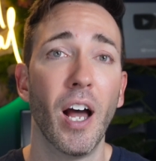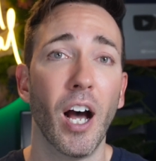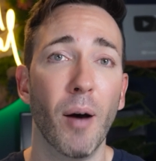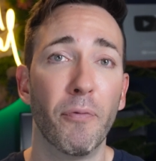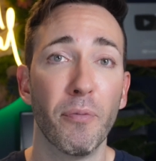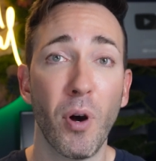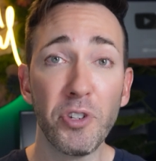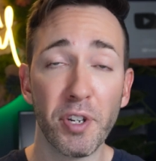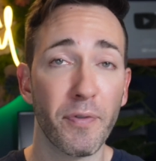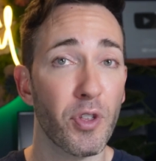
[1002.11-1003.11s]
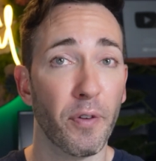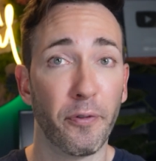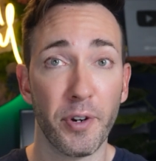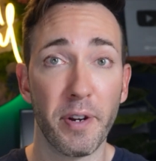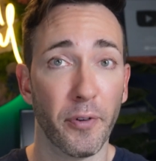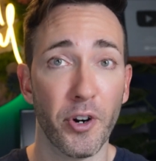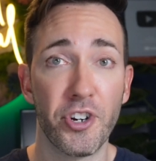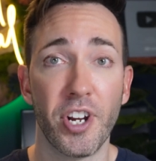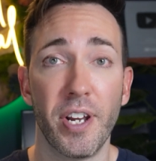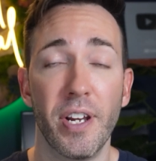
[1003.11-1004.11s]
um, for most of you, the free
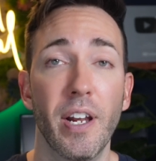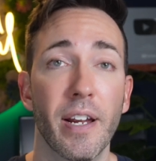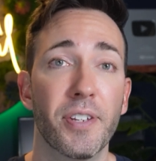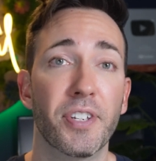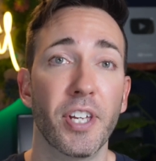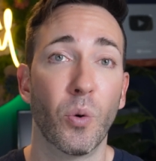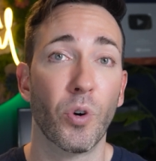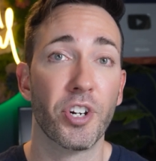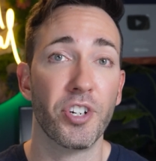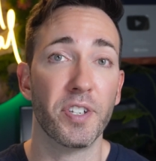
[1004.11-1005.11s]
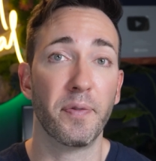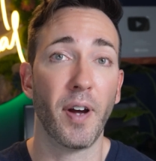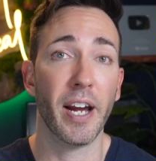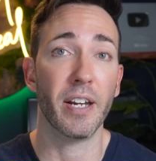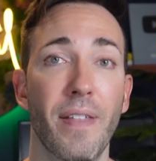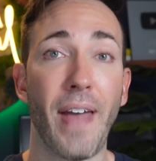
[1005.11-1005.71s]
version is going to work just fine.